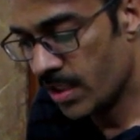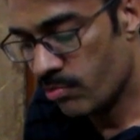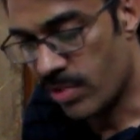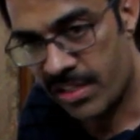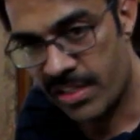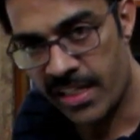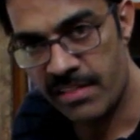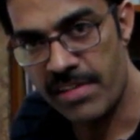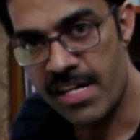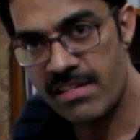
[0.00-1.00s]
we are carrying
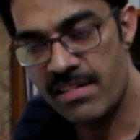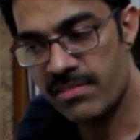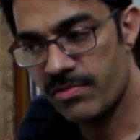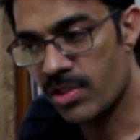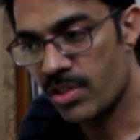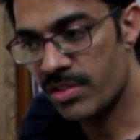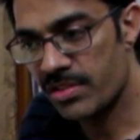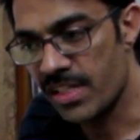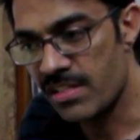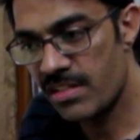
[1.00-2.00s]
viruses for
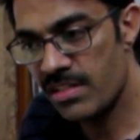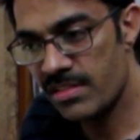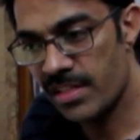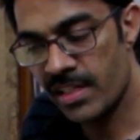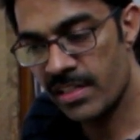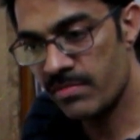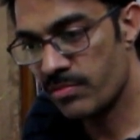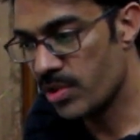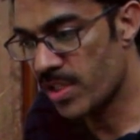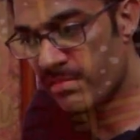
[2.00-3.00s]
centuries and
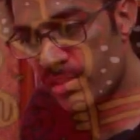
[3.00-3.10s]
we never